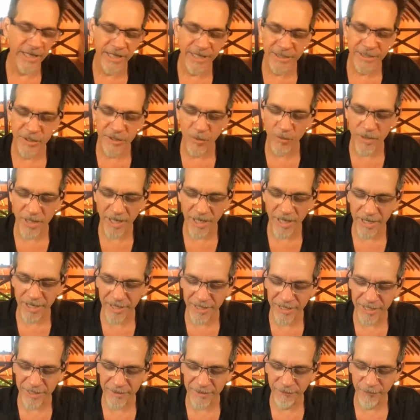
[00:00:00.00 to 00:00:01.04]
It's okay, I
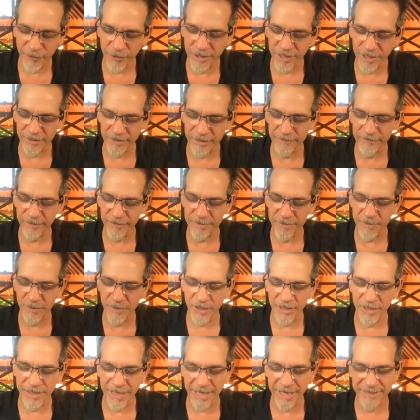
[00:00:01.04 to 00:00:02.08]
can forgive. I'm
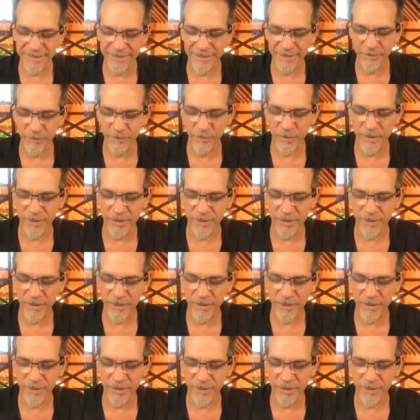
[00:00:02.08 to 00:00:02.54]
connected